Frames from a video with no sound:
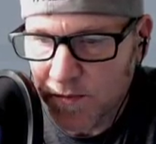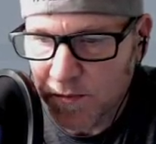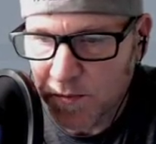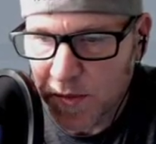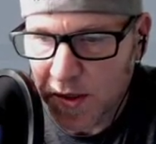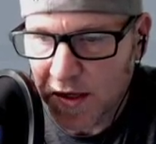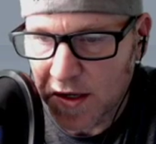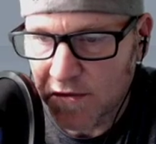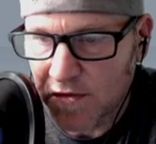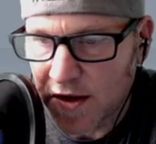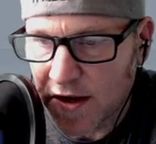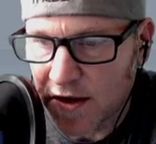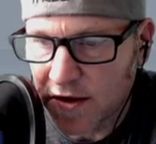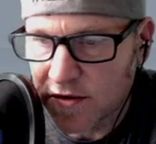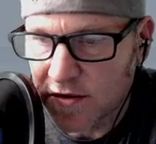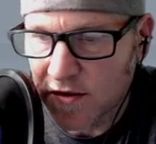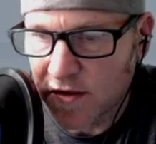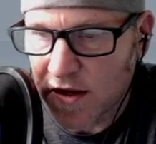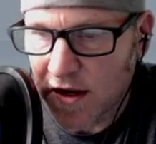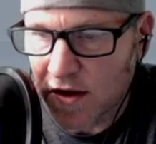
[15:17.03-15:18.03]
Big
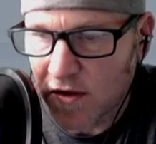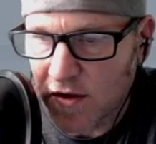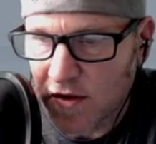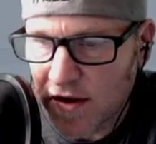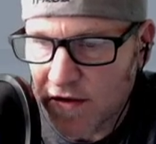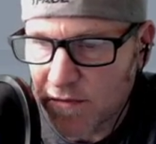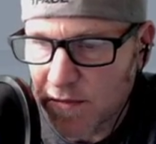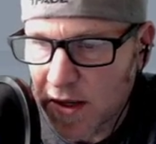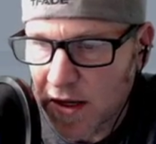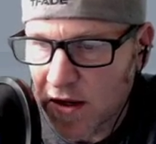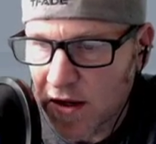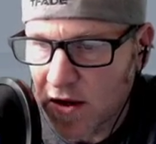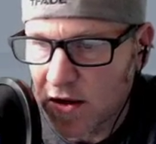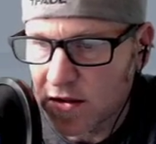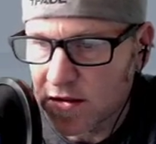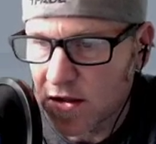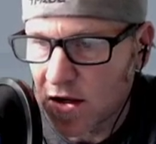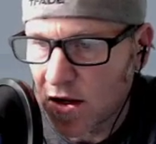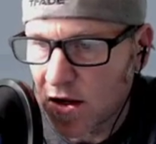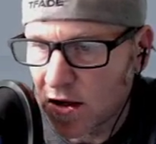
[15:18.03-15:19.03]
values of that graph may
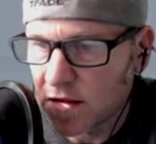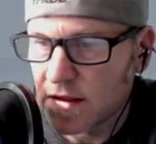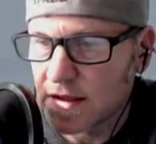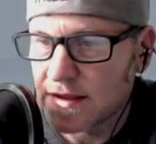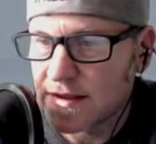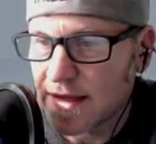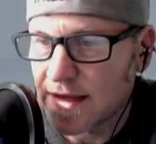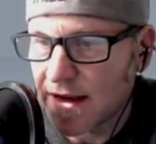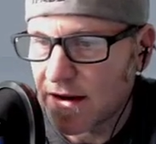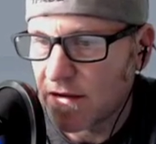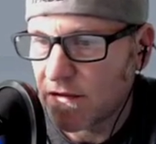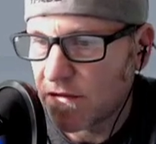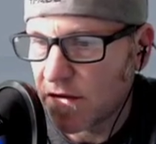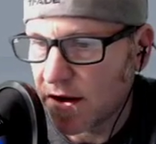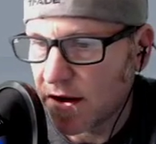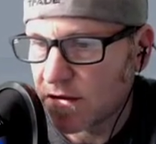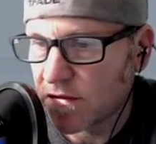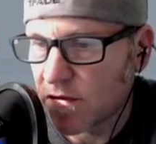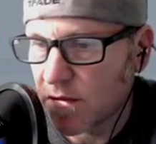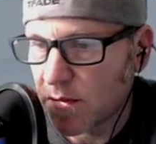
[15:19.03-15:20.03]
cause ugly sound
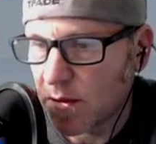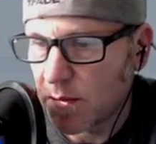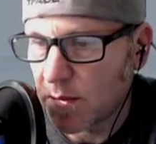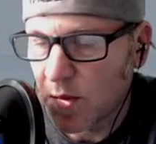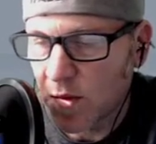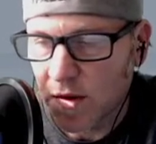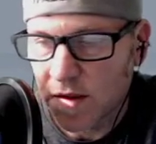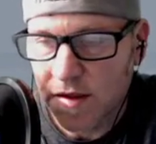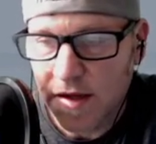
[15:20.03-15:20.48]
effects from the port.